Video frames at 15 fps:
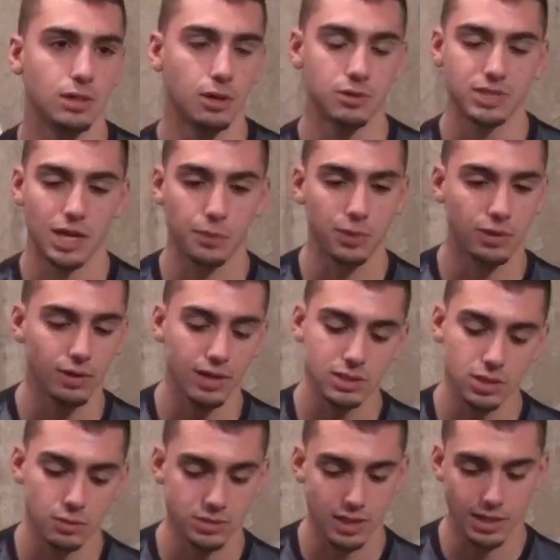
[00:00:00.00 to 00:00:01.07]
Always gonna
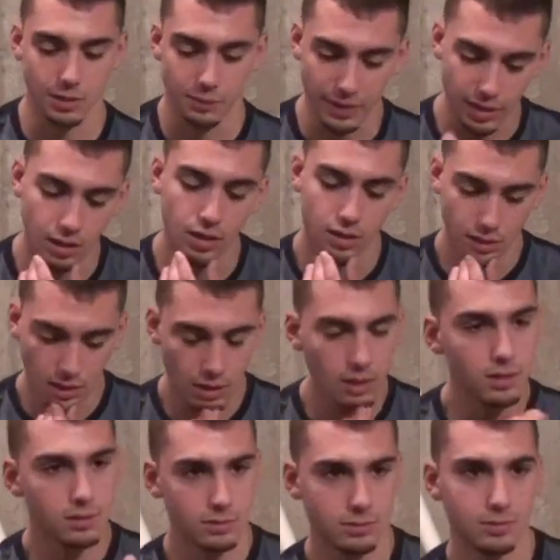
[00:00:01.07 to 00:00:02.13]
progress. Always, always take better. baby
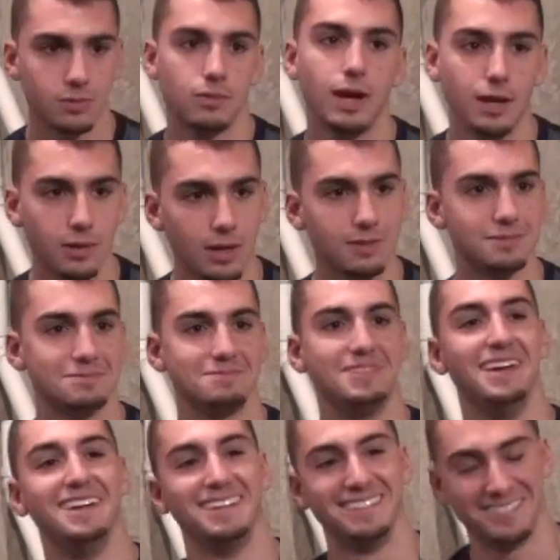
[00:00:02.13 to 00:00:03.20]
steps. You know. Right. Right. That's it.
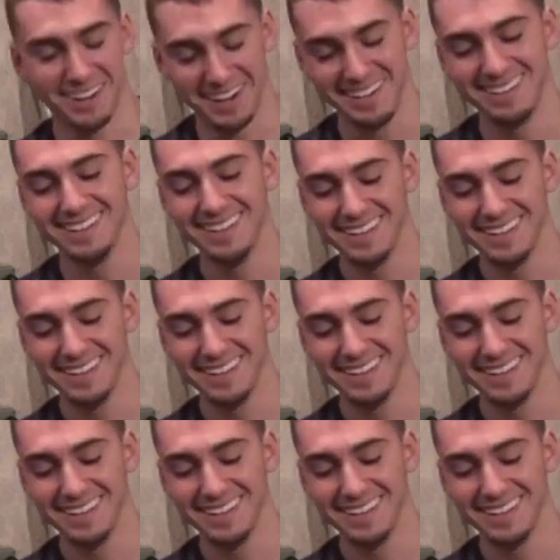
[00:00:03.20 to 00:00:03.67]
right.